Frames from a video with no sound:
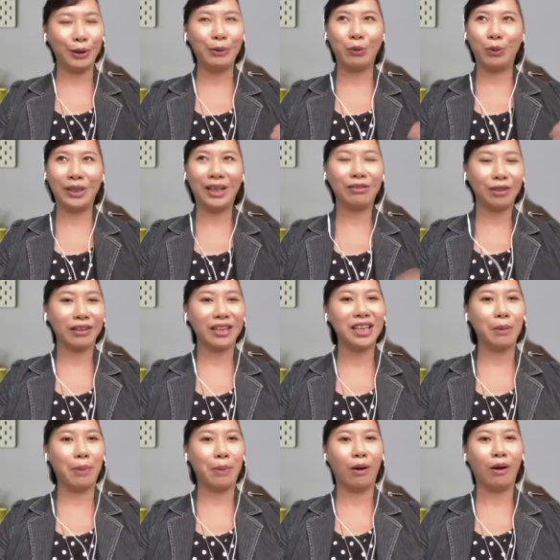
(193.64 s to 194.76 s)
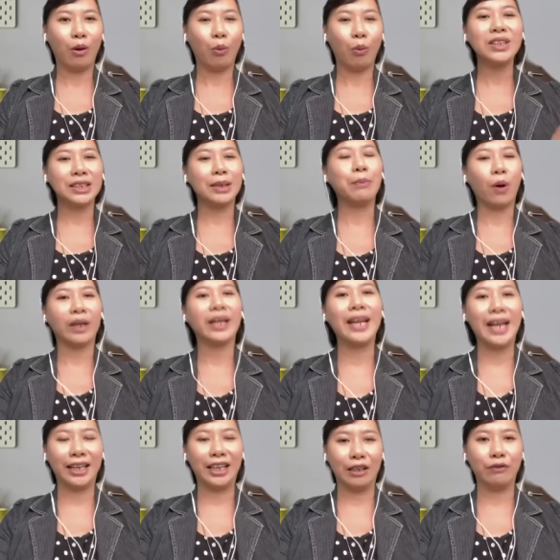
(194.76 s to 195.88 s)
without talking about what support can
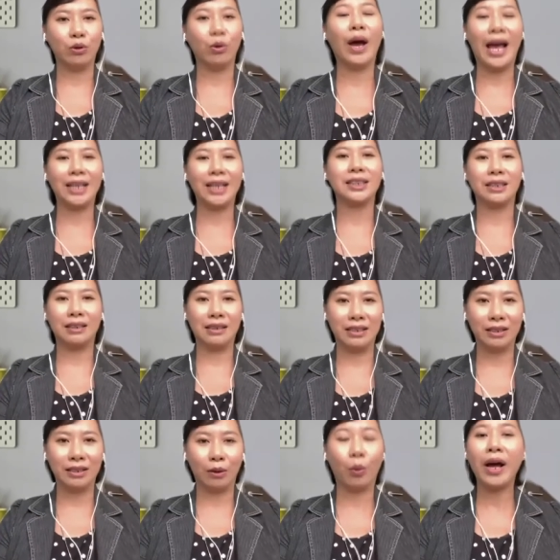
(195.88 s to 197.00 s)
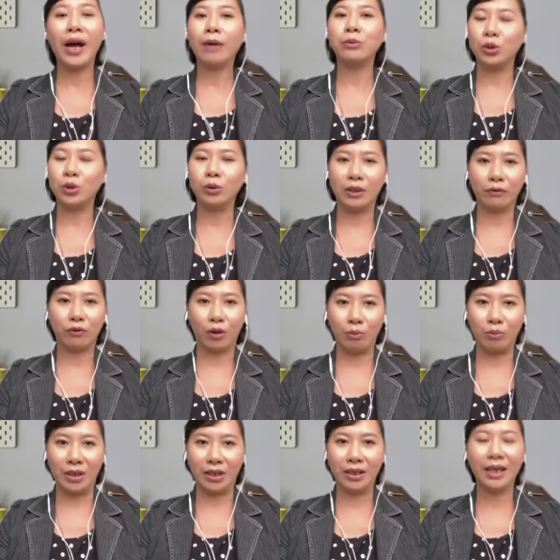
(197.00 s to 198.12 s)
I give you as a leader? What help do you need from
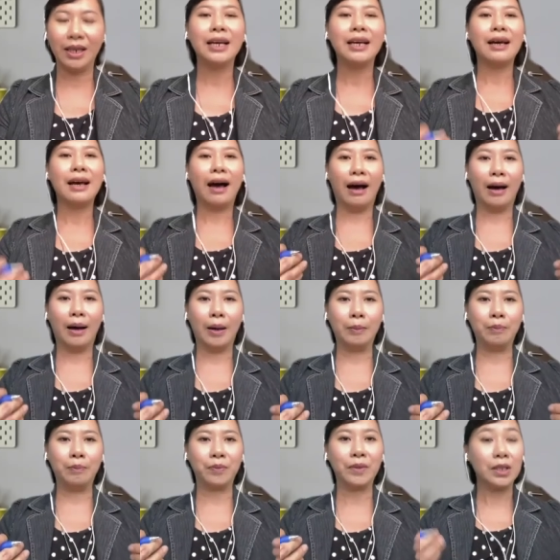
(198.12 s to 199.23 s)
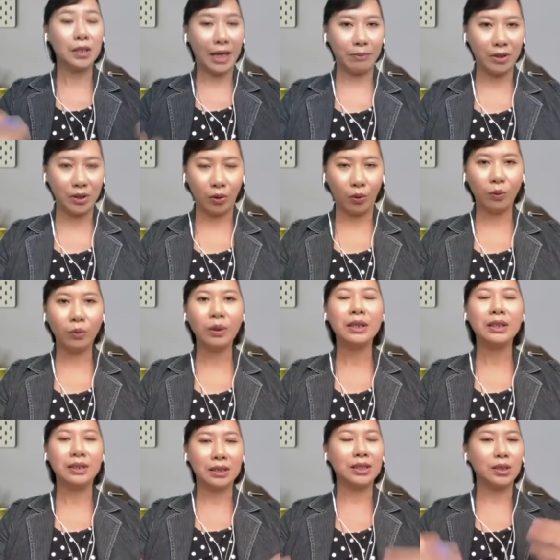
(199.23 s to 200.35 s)
me? Let me know.
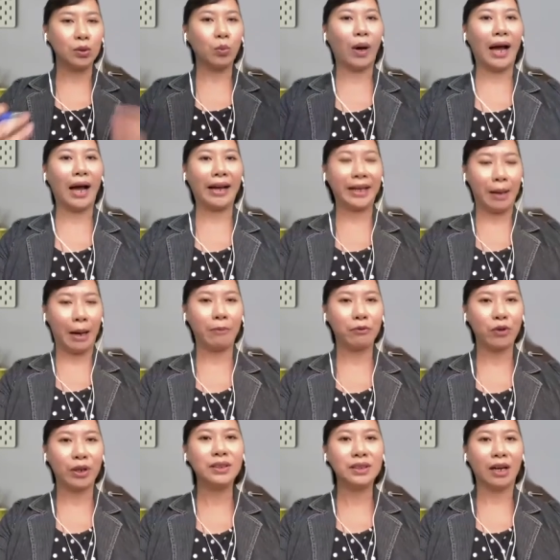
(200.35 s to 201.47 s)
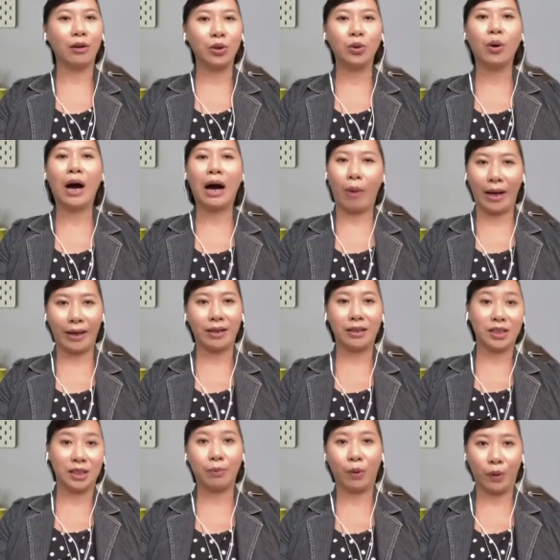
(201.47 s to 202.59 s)
This is what I can upfront tell you how I can
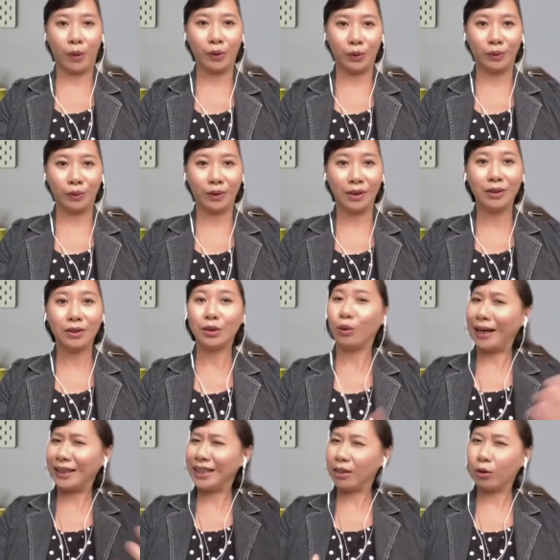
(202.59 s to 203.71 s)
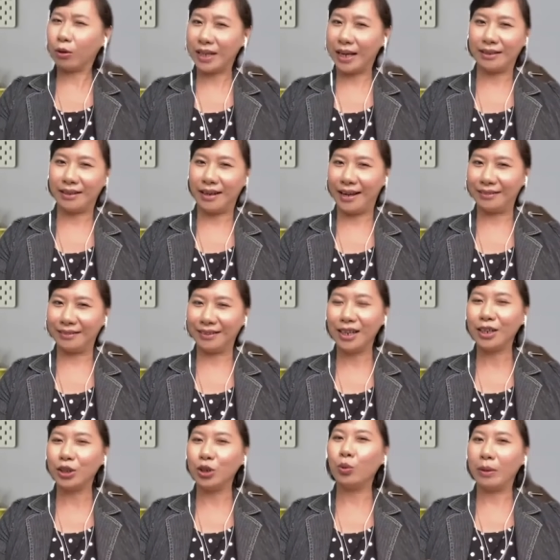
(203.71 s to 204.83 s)
support you. So I think it goes hand in hand.
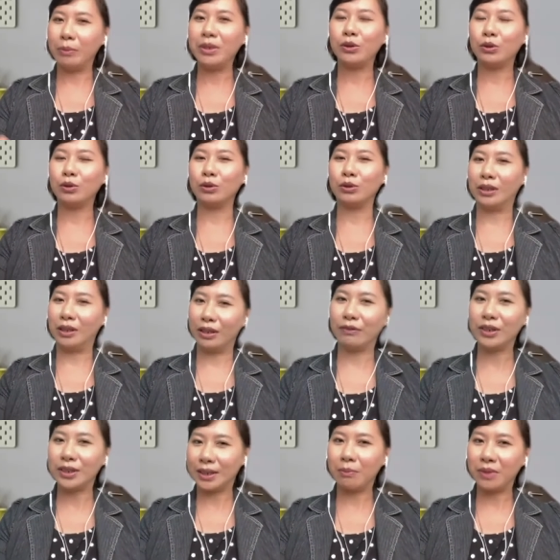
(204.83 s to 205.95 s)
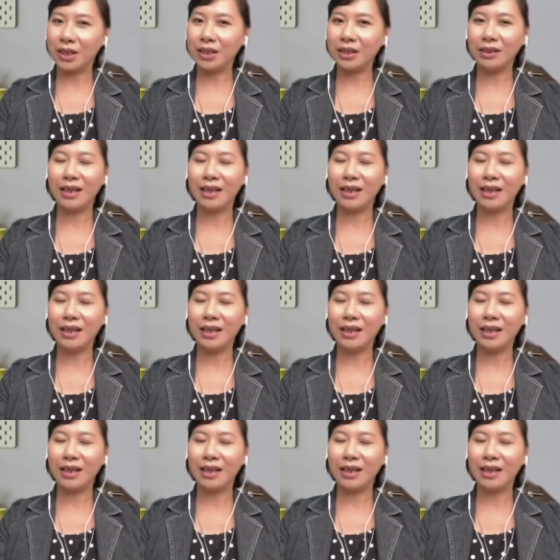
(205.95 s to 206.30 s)
You want me to deliver something,